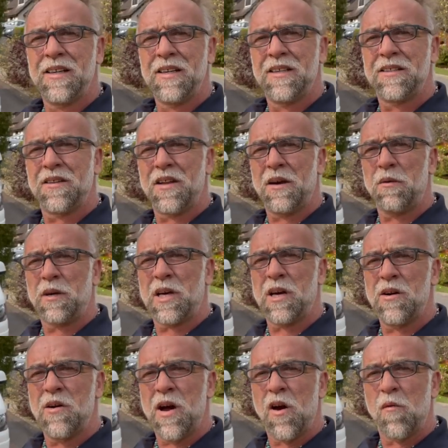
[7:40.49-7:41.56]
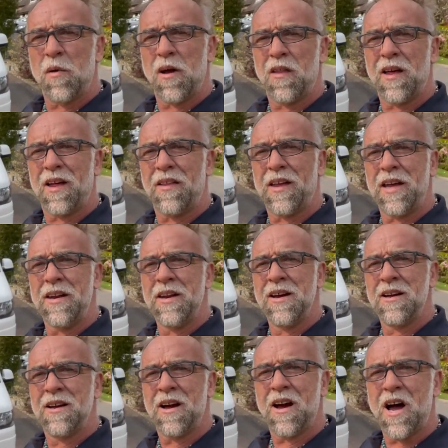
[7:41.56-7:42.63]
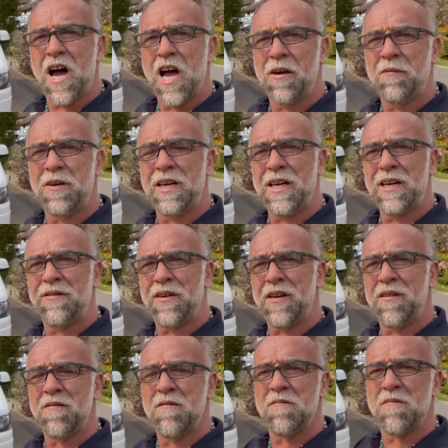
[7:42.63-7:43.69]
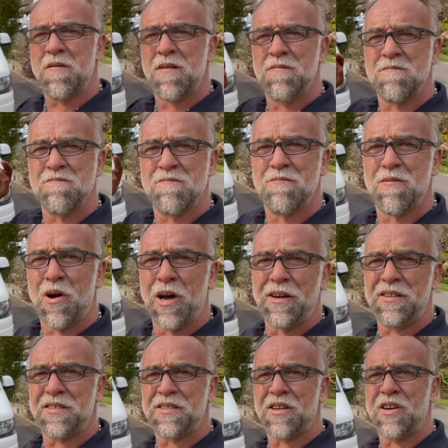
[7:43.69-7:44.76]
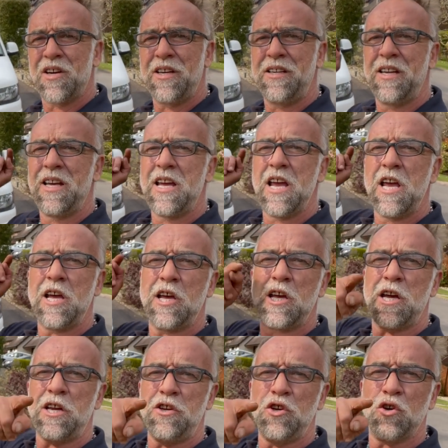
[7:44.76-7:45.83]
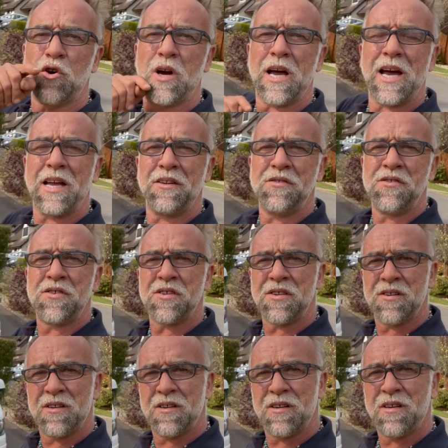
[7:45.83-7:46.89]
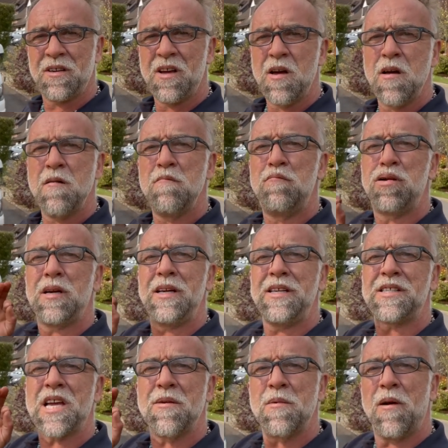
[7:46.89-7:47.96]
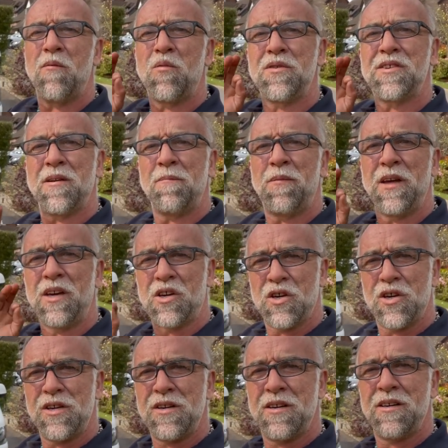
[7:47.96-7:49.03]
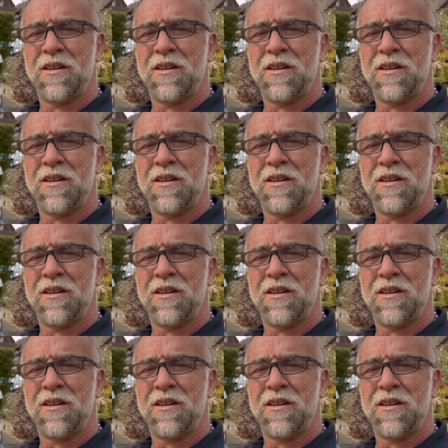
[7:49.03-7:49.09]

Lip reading: So there we go. How about that then? I'm leaving my design in your hands. Please come up with something good.